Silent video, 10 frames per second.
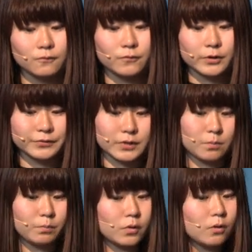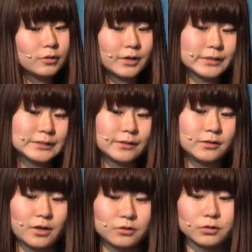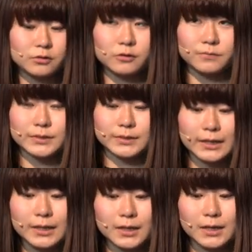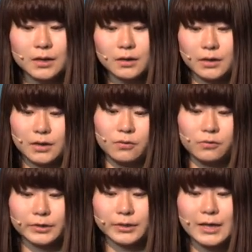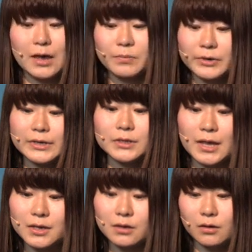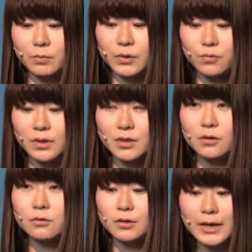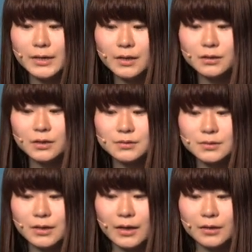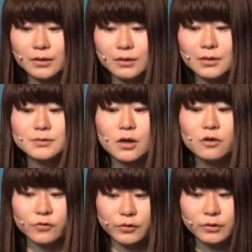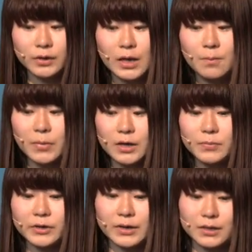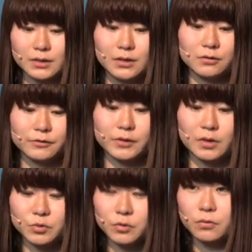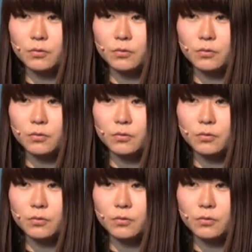For example, there is a danger of stealing or tampering data between the client and the server by packet interception